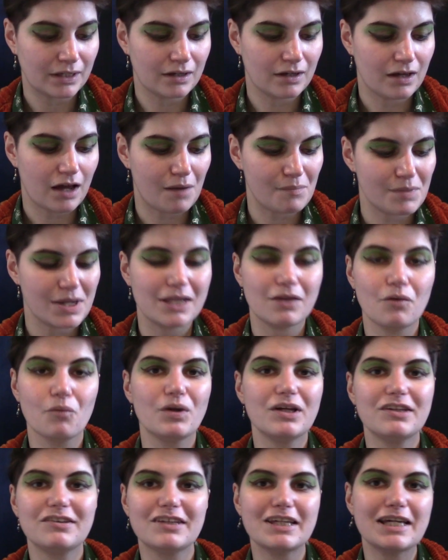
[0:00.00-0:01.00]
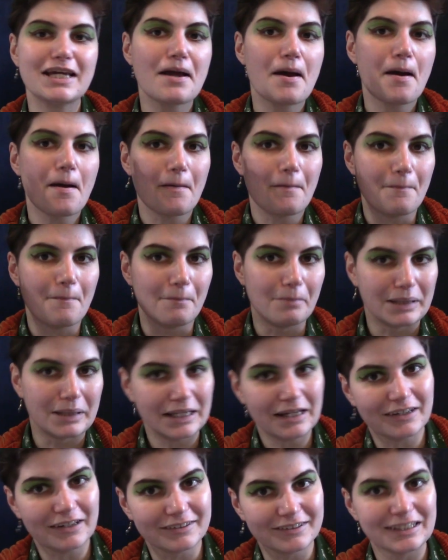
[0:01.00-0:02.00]
I mean, we see
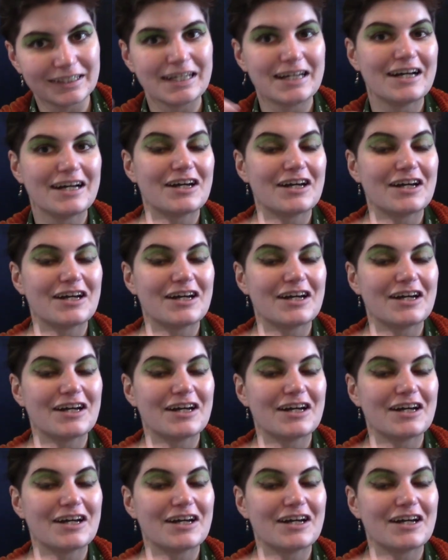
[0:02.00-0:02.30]
blood